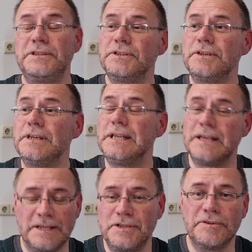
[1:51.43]
uni
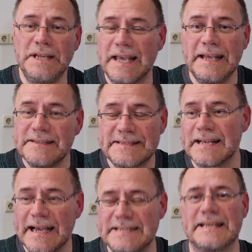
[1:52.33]
a unique
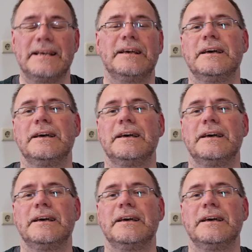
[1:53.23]
insight